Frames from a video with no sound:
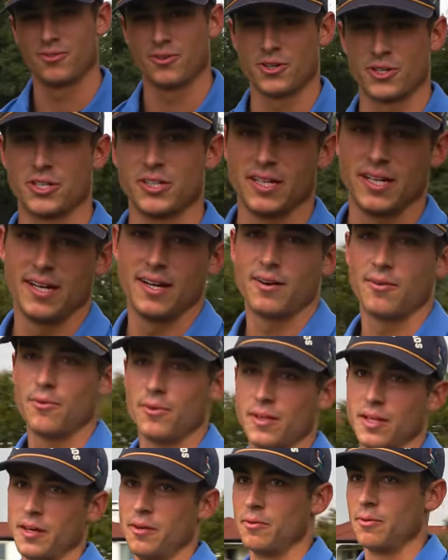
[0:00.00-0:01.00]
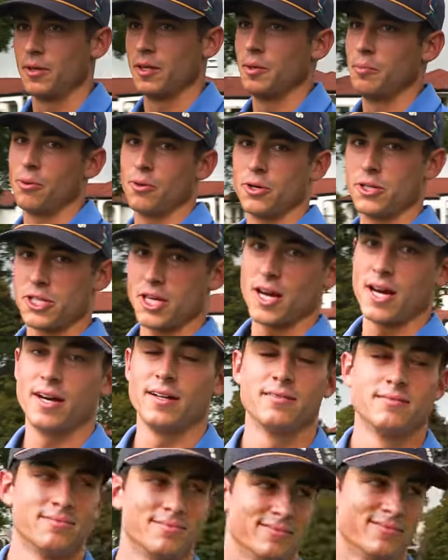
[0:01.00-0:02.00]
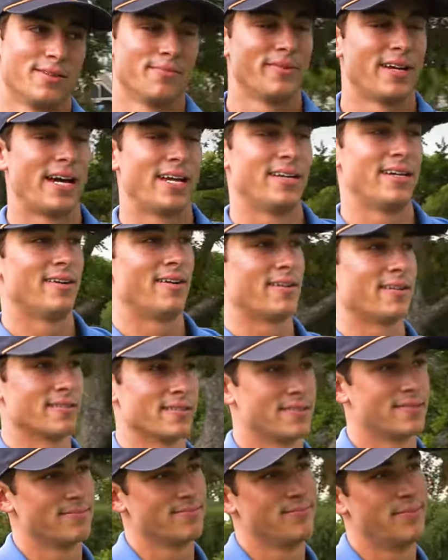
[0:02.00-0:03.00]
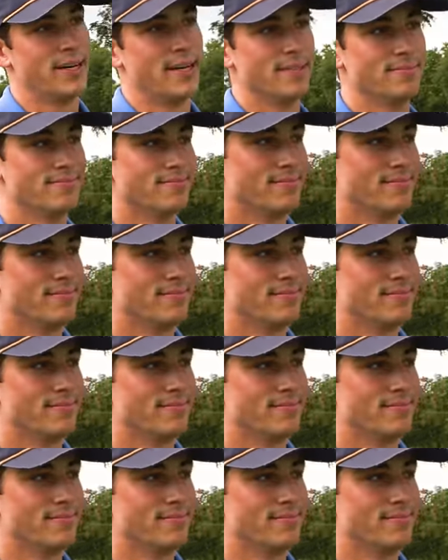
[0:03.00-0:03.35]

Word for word: Unfortunately, hit a really, really poor shot from 90 yards, but